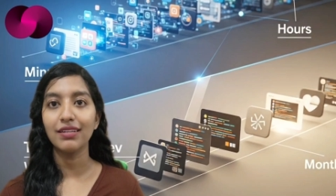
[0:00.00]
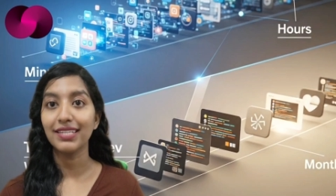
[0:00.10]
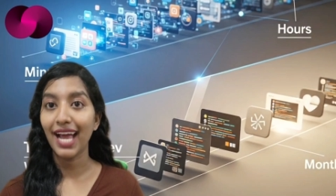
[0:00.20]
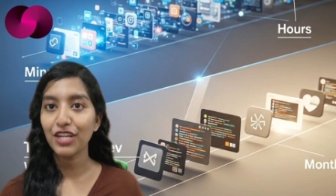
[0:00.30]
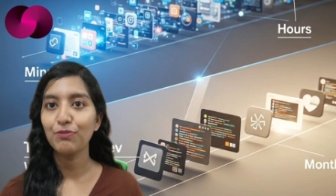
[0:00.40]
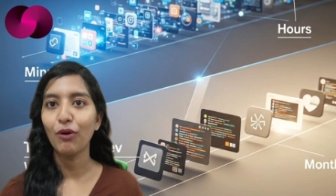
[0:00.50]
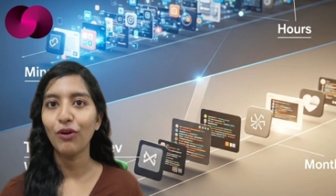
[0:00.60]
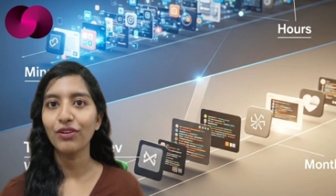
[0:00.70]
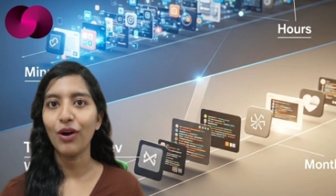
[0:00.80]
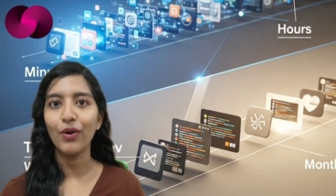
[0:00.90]
a
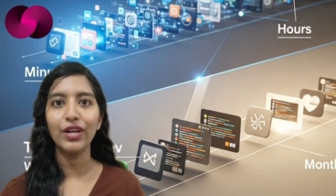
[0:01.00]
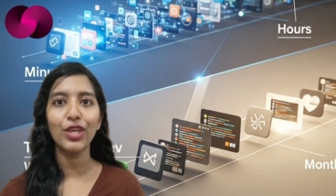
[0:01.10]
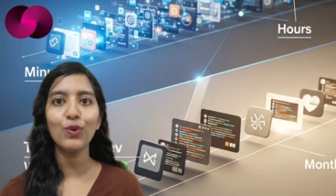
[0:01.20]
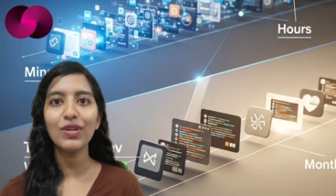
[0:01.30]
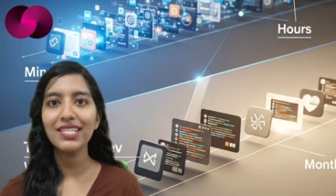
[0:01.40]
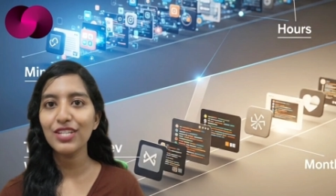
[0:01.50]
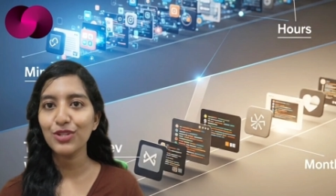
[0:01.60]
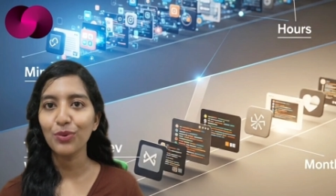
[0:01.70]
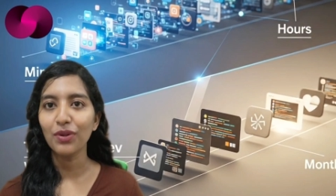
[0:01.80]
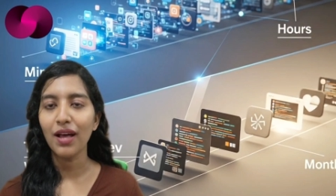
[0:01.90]
dashboard, or a utility
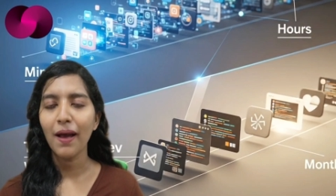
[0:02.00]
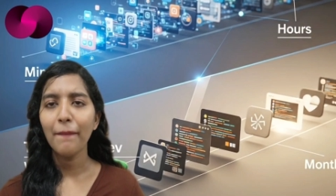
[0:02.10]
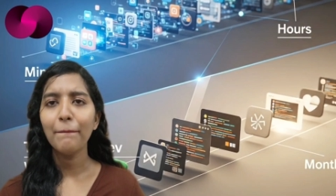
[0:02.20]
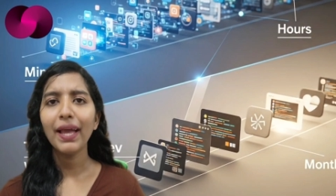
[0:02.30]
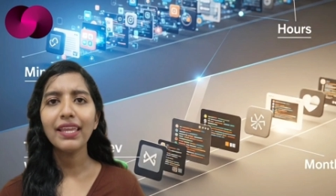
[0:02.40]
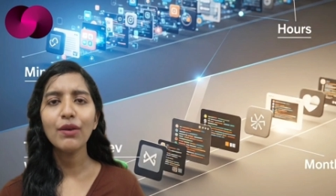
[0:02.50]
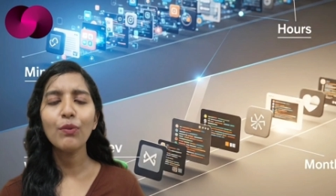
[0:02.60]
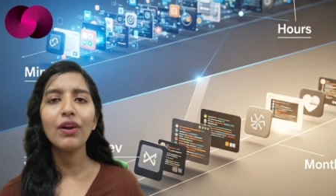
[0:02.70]
tool, many